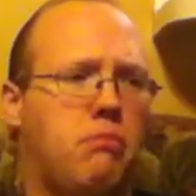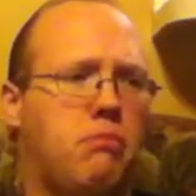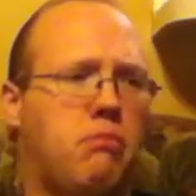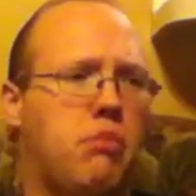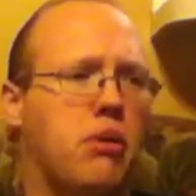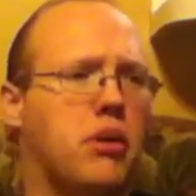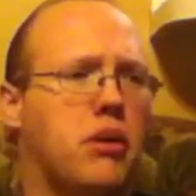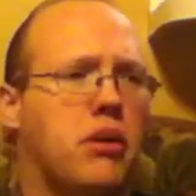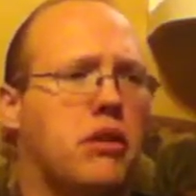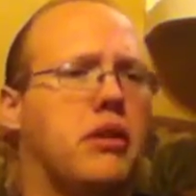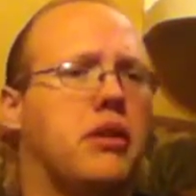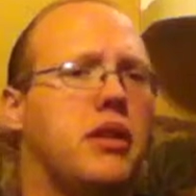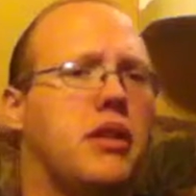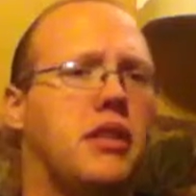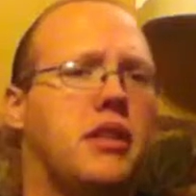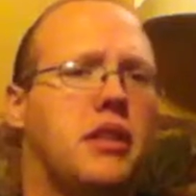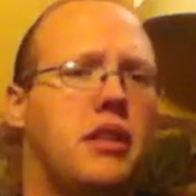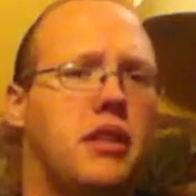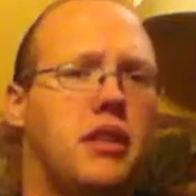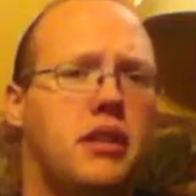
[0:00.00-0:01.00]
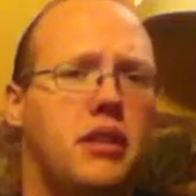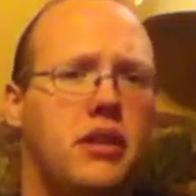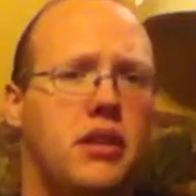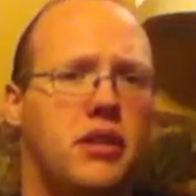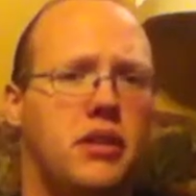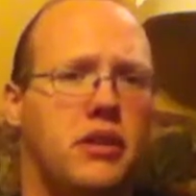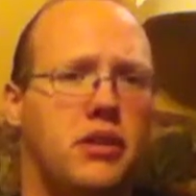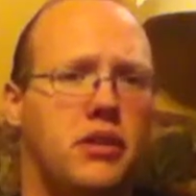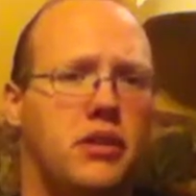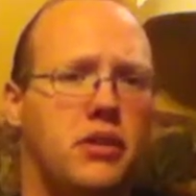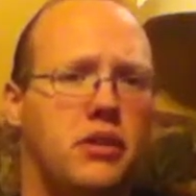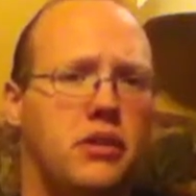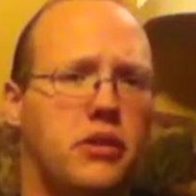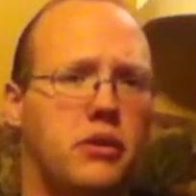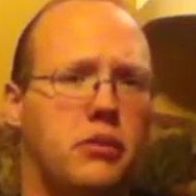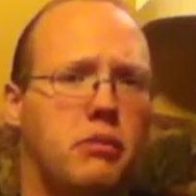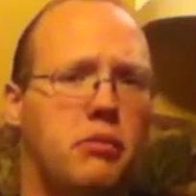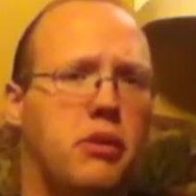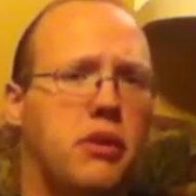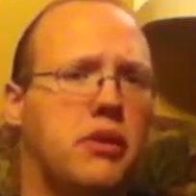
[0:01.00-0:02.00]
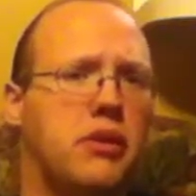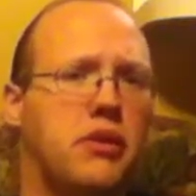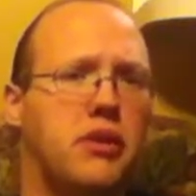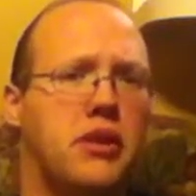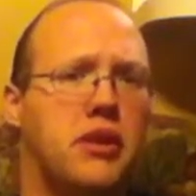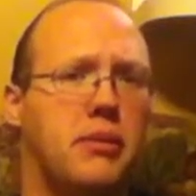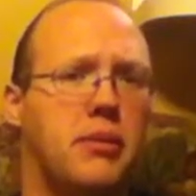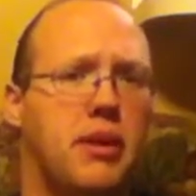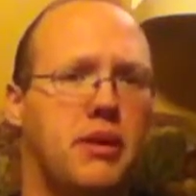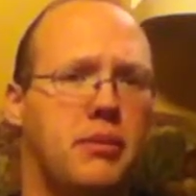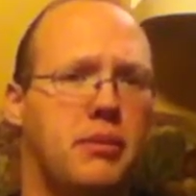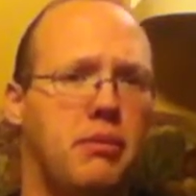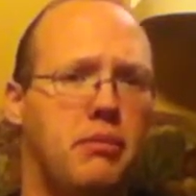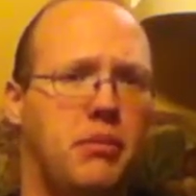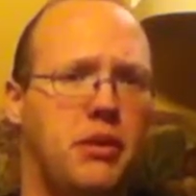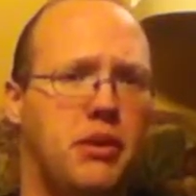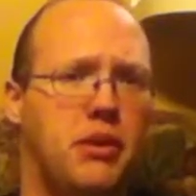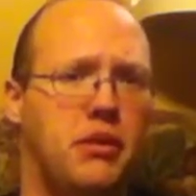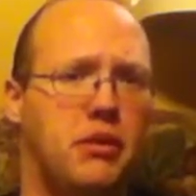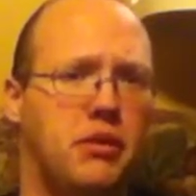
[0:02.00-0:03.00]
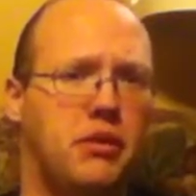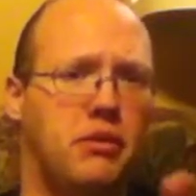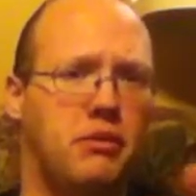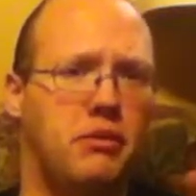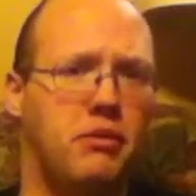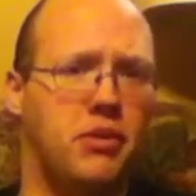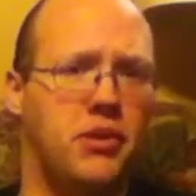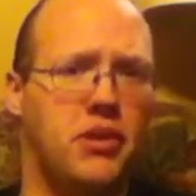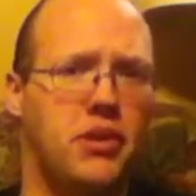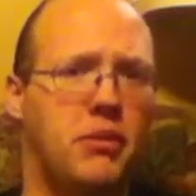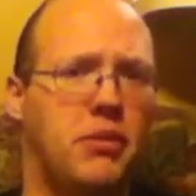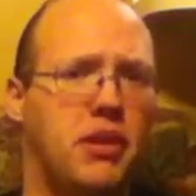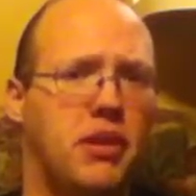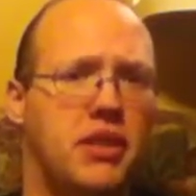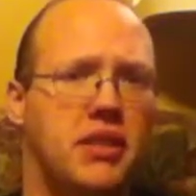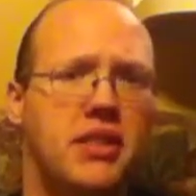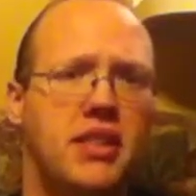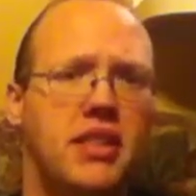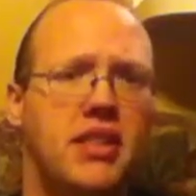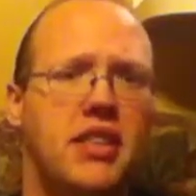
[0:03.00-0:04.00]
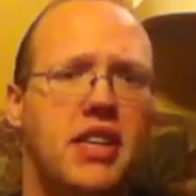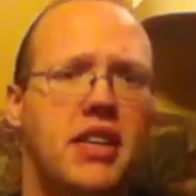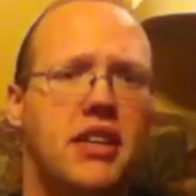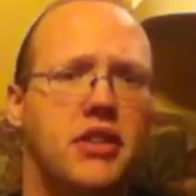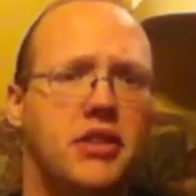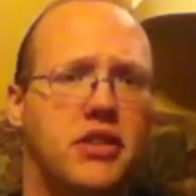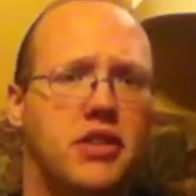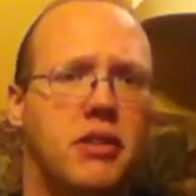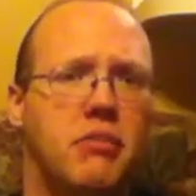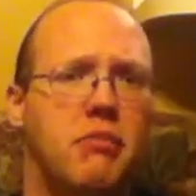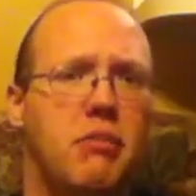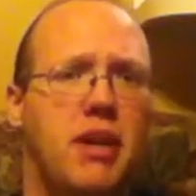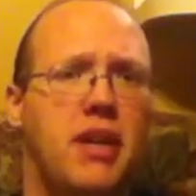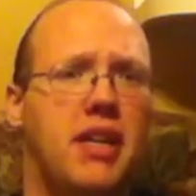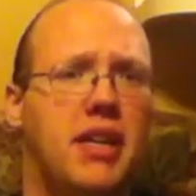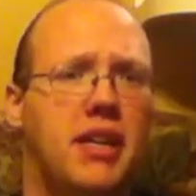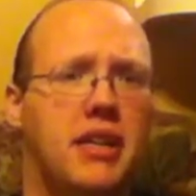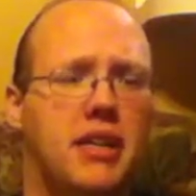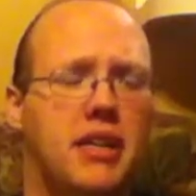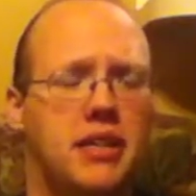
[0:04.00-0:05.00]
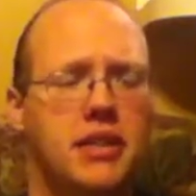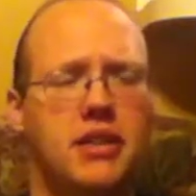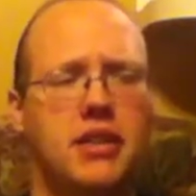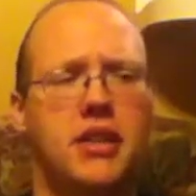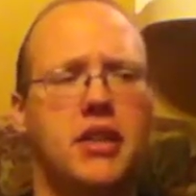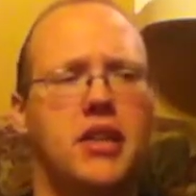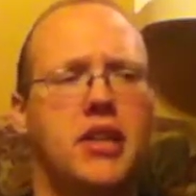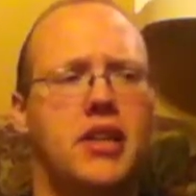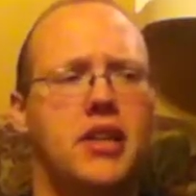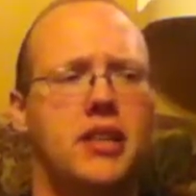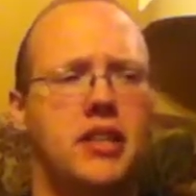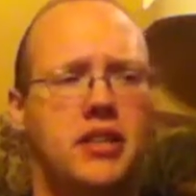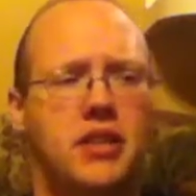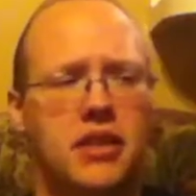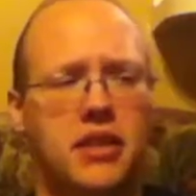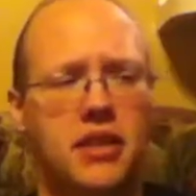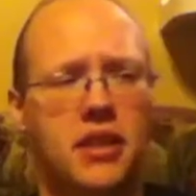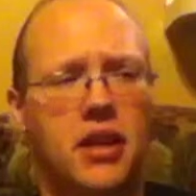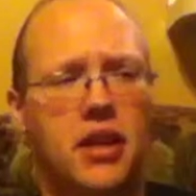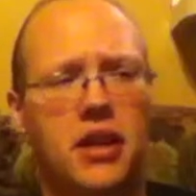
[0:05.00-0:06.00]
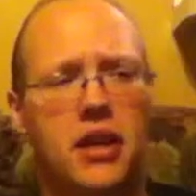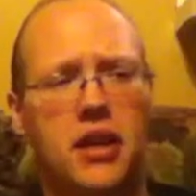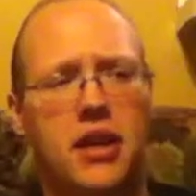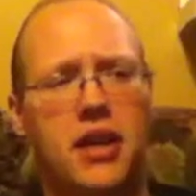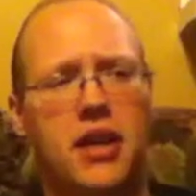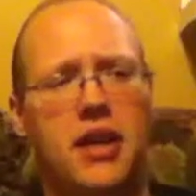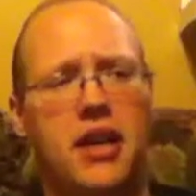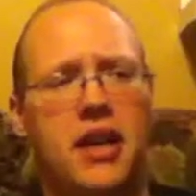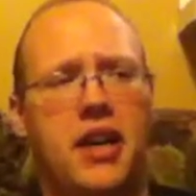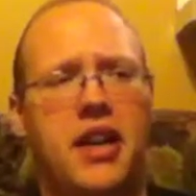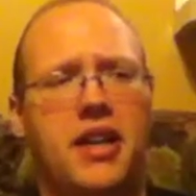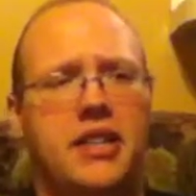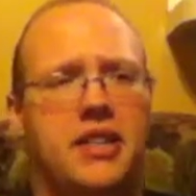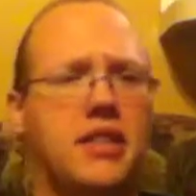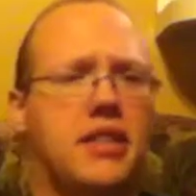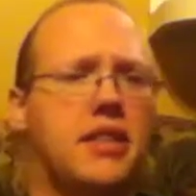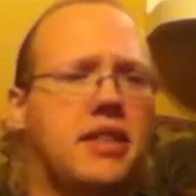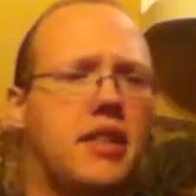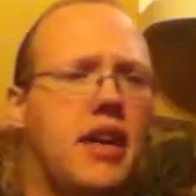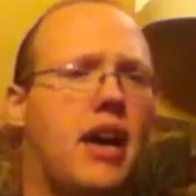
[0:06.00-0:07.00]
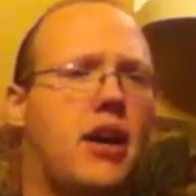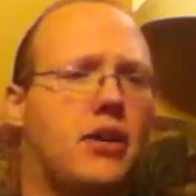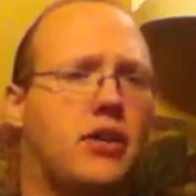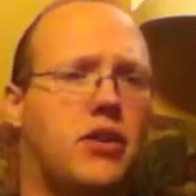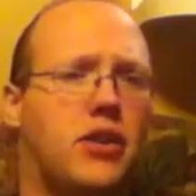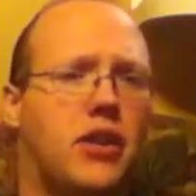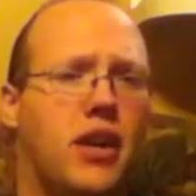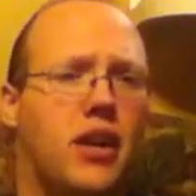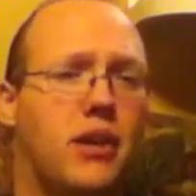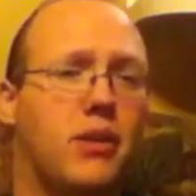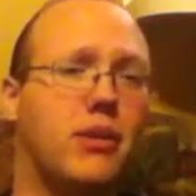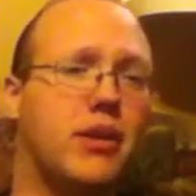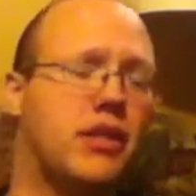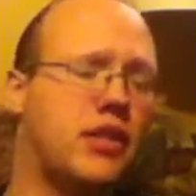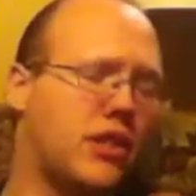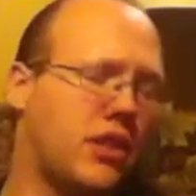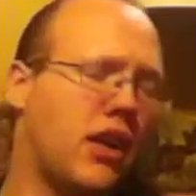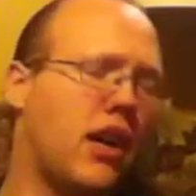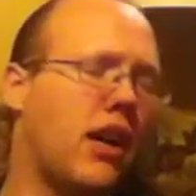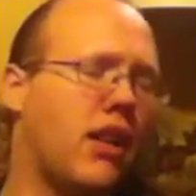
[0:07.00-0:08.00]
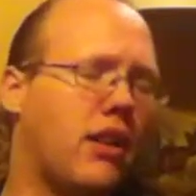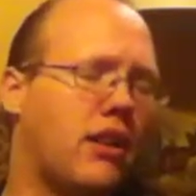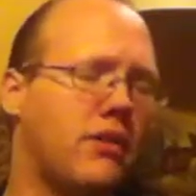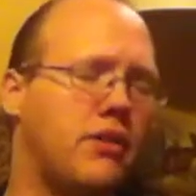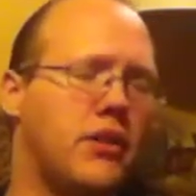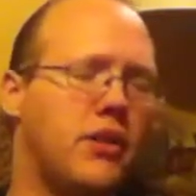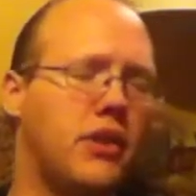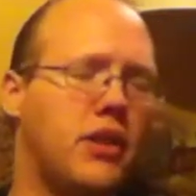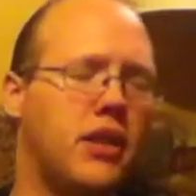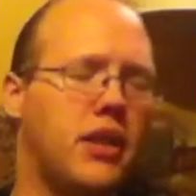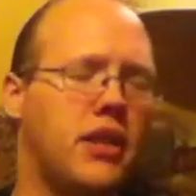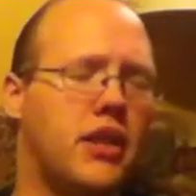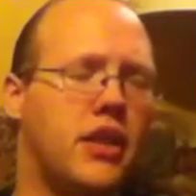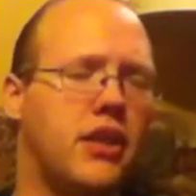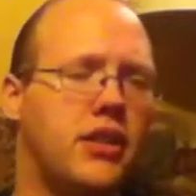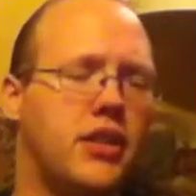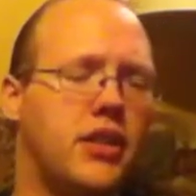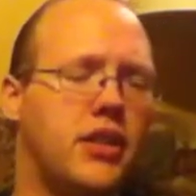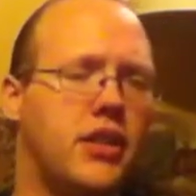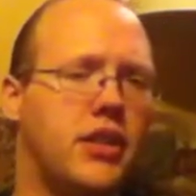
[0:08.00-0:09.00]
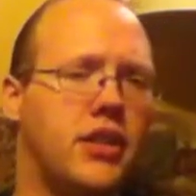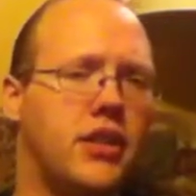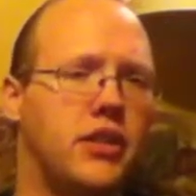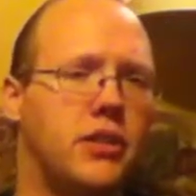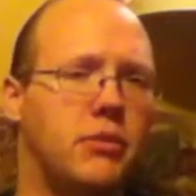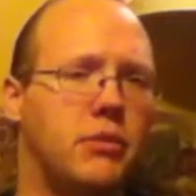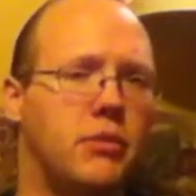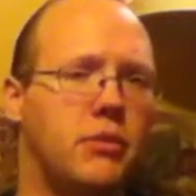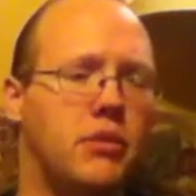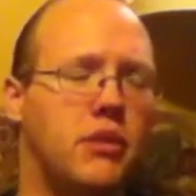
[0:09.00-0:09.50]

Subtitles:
booklet, a little booklet about, some of the details on making the series, and it has a soundtrack, which I love Yuki Kajiura's